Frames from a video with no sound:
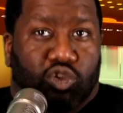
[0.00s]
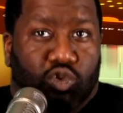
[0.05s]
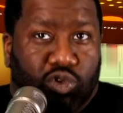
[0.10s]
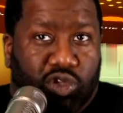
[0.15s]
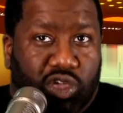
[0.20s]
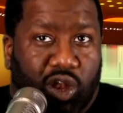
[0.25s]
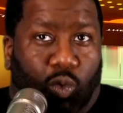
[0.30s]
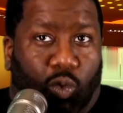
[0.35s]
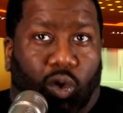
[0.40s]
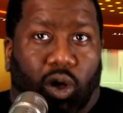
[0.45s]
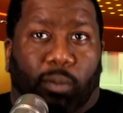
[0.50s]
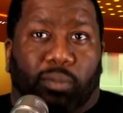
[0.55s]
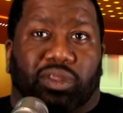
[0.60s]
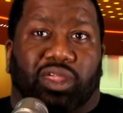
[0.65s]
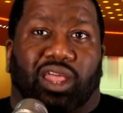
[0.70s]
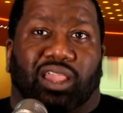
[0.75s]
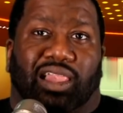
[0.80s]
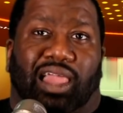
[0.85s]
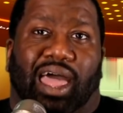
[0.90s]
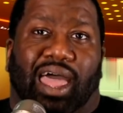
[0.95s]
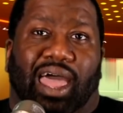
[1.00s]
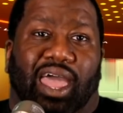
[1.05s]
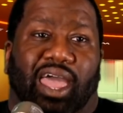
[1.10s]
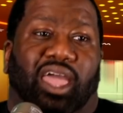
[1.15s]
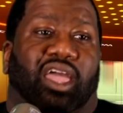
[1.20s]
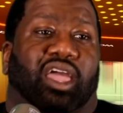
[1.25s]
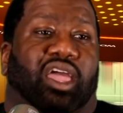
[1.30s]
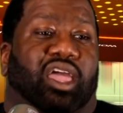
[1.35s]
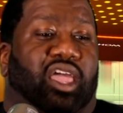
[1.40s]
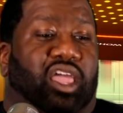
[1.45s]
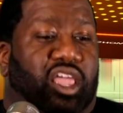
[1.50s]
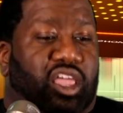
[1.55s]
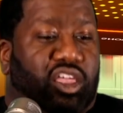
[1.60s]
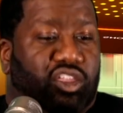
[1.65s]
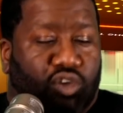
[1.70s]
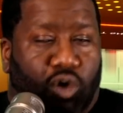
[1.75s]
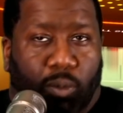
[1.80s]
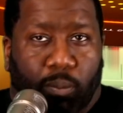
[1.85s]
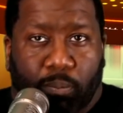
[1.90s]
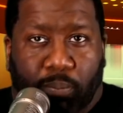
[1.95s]
You get a woman that lie,
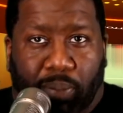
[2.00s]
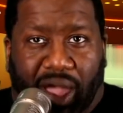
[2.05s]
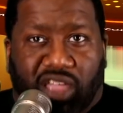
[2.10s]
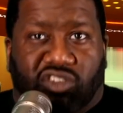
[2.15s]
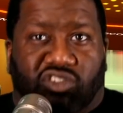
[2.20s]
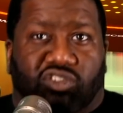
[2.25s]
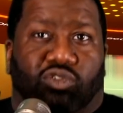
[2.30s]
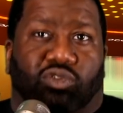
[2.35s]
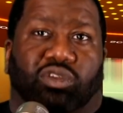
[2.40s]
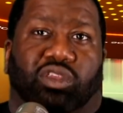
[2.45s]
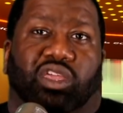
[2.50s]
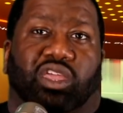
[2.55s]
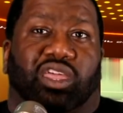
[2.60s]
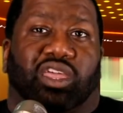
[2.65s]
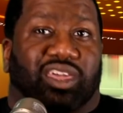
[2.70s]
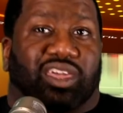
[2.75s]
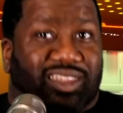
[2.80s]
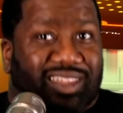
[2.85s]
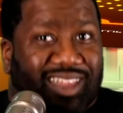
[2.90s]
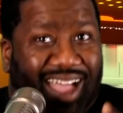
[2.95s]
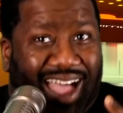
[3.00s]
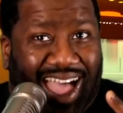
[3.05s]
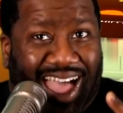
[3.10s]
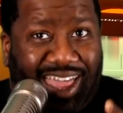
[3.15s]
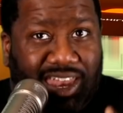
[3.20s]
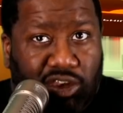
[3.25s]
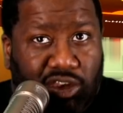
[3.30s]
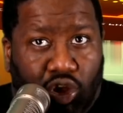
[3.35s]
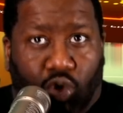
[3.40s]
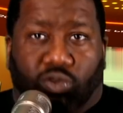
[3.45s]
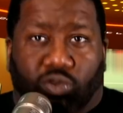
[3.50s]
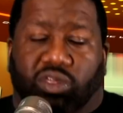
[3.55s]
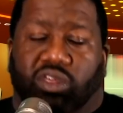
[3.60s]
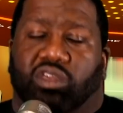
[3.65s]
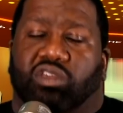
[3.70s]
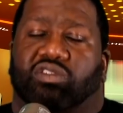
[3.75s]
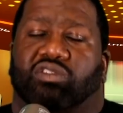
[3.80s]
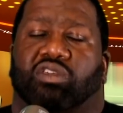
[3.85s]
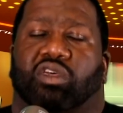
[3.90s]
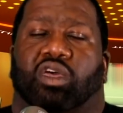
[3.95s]
is going to bite you in the end. I know
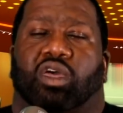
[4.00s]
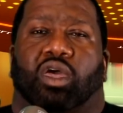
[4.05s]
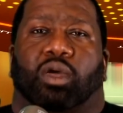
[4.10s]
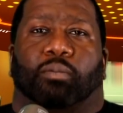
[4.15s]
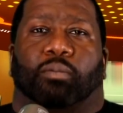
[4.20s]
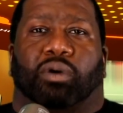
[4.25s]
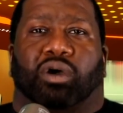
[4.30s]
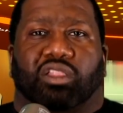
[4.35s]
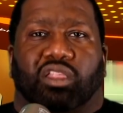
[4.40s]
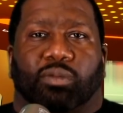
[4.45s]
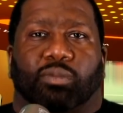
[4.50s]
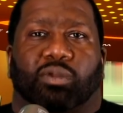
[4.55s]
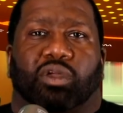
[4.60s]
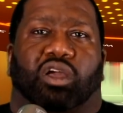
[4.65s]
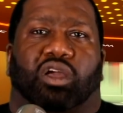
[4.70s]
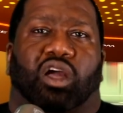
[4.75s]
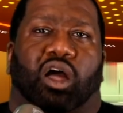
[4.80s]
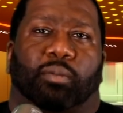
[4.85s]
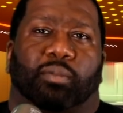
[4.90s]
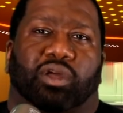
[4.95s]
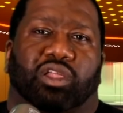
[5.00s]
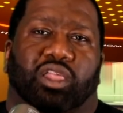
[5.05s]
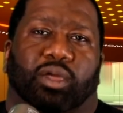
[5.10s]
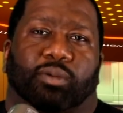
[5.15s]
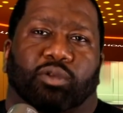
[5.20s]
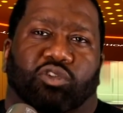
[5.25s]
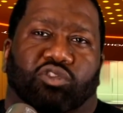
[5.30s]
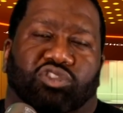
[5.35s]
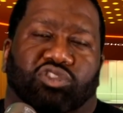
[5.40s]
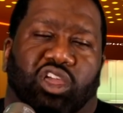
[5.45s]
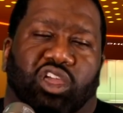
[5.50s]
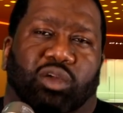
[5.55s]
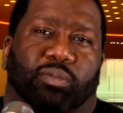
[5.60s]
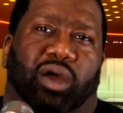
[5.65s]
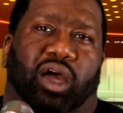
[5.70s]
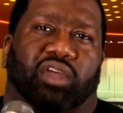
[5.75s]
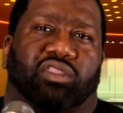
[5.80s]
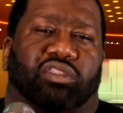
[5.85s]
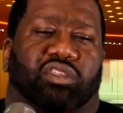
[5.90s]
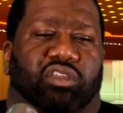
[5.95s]
this. But leave me a comment. Let me know what you think
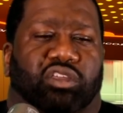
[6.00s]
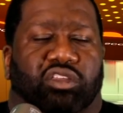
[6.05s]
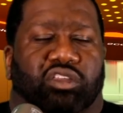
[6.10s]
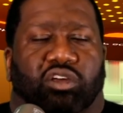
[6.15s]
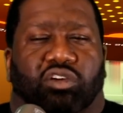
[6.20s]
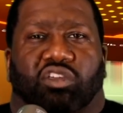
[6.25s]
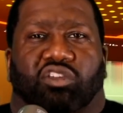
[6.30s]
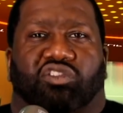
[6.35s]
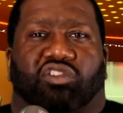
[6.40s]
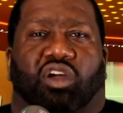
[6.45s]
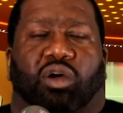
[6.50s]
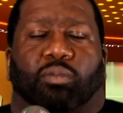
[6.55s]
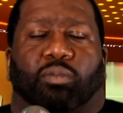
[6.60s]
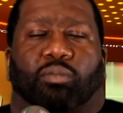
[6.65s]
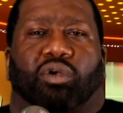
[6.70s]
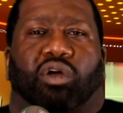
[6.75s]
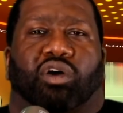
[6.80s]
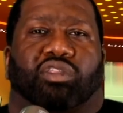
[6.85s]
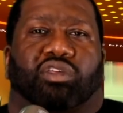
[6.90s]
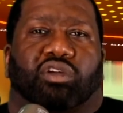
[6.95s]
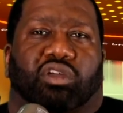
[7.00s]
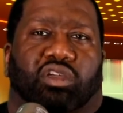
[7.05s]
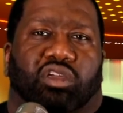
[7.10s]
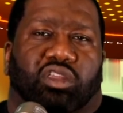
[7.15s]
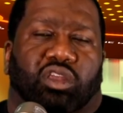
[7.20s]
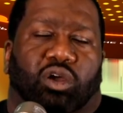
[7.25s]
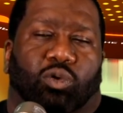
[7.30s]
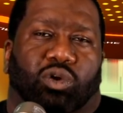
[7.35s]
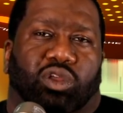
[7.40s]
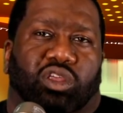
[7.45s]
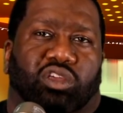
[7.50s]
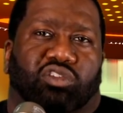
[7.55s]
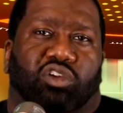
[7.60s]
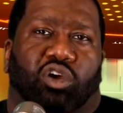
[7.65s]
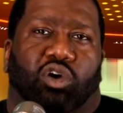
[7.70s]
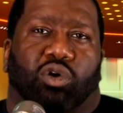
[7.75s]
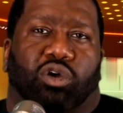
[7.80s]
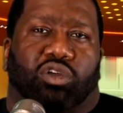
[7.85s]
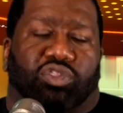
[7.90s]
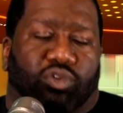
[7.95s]
about, you know, this young brother, you know, what he's
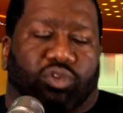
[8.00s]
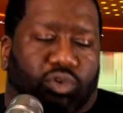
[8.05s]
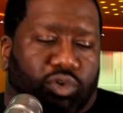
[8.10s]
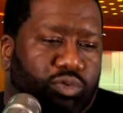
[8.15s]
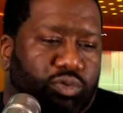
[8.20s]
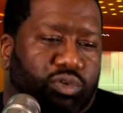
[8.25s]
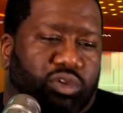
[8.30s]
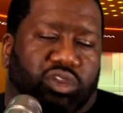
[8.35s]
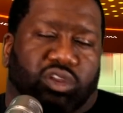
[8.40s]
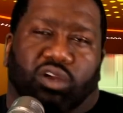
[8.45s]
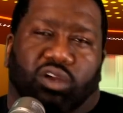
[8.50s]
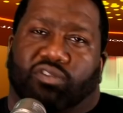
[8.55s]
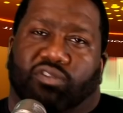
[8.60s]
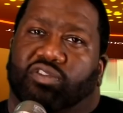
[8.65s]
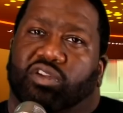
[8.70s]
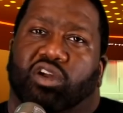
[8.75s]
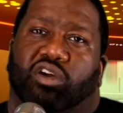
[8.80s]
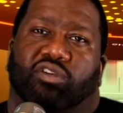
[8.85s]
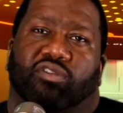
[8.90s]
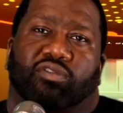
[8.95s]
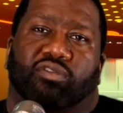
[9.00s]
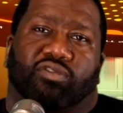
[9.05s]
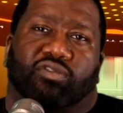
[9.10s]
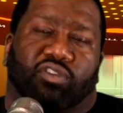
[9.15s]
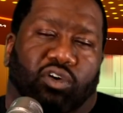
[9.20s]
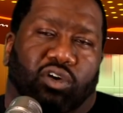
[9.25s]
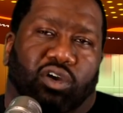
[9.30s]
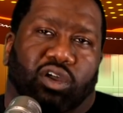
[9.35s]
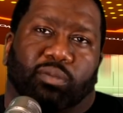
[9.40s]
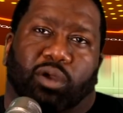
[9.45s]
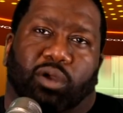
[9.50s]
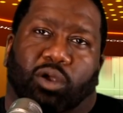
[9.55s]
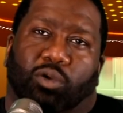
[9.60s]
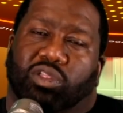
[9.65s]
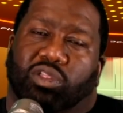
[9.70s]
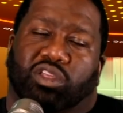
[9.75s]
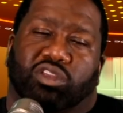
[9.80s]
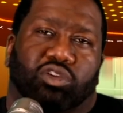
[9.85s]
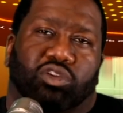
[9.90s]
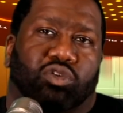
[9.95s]
going through. You know, feel for him. I
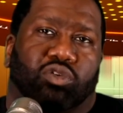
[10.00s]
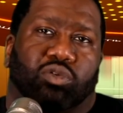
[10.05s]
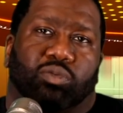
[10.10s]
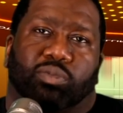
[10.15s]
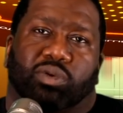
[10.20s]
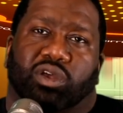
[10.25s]
really do.